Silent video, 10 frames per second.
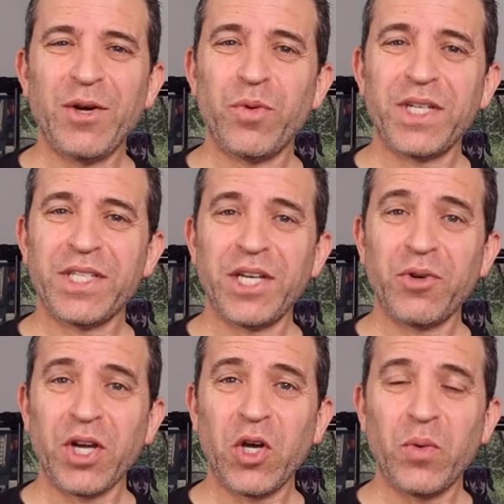It was a
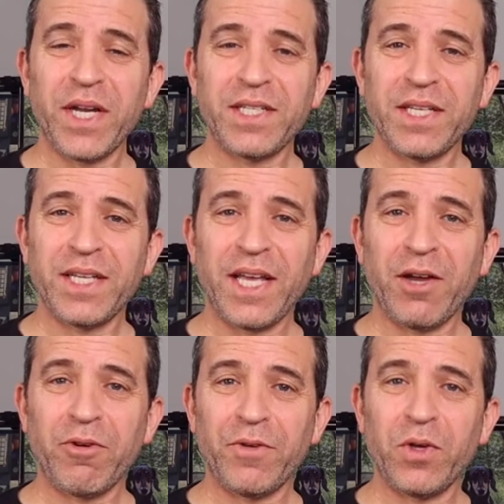year ago when I did
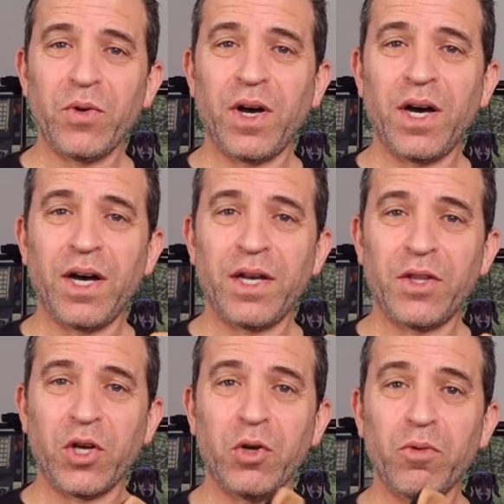a review
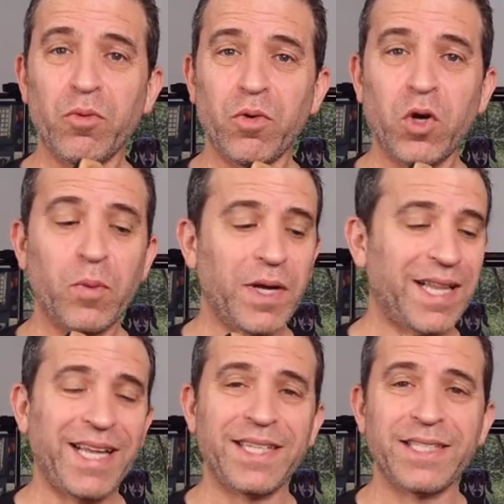on the Kuru Roam
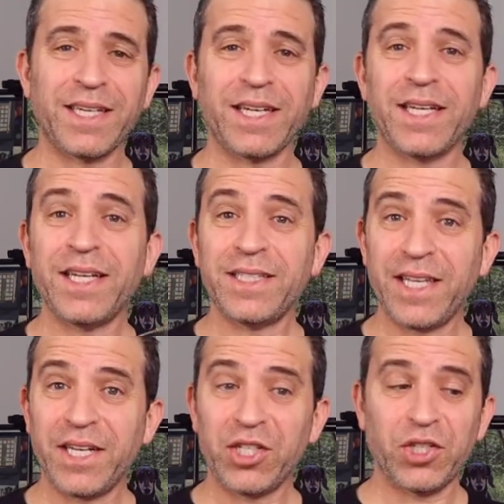Classic
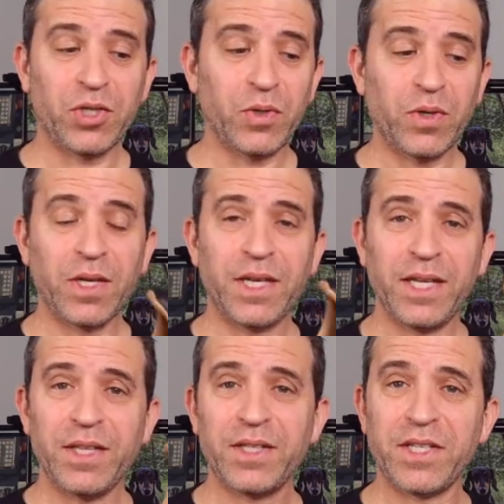tennis shoe
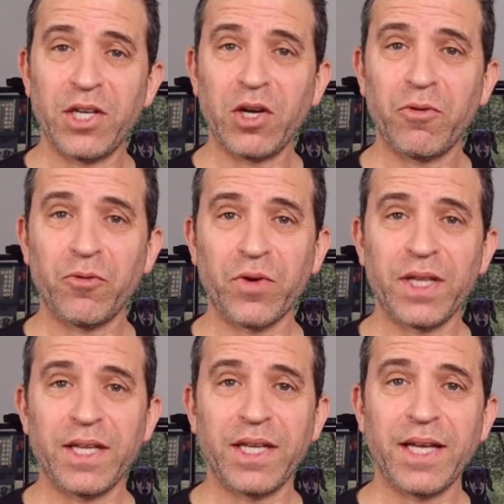in this
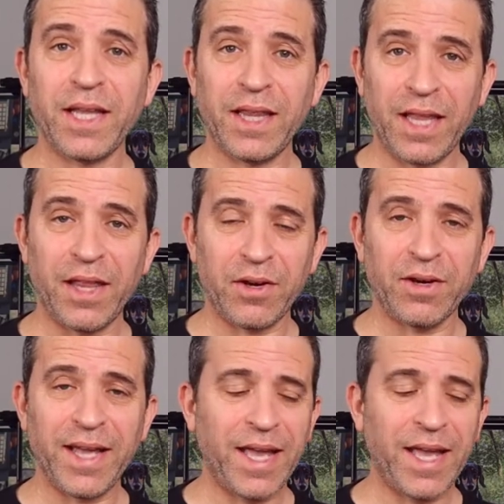eco-friendly leather.